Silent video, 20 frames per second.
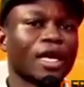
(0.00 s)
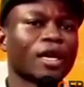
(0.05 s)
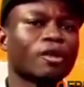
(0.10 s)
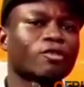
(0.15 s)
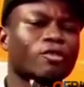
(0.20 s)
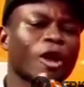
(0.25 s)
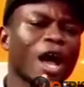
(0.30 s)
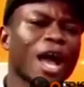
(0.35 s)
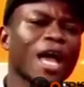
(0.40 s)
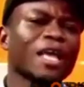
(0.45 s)

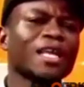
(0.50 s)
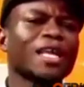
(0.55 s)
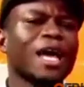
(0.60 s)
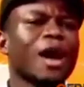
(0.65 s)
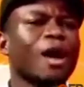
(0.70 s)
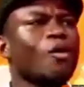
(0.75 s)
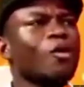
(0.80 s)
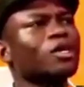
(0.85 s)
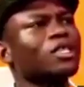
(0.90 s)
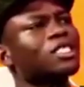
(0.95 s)
The cry
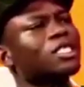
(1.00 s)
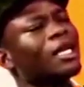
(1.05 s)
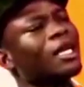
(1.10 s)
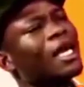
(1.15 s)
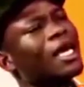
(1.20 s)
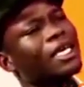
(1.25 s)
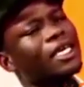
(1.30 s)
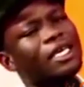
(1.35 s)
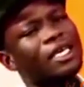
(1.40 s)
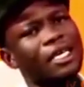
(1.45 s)
that was
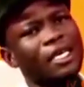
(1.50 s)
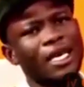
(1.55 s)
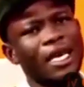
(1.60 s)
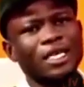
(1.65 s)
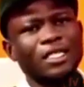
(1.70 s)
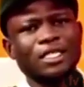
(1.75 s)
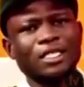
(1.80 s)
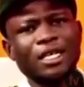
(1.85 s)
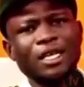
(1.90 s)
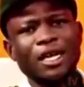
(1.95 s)
lucky
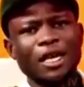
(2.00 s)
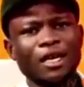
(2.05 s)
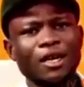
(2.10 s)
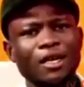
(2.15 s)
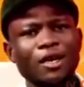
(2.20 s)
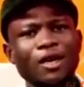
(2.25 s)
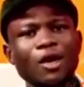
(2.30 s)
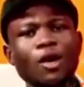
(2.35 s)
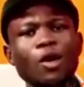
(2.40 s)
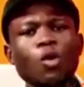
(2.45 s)
yesterday,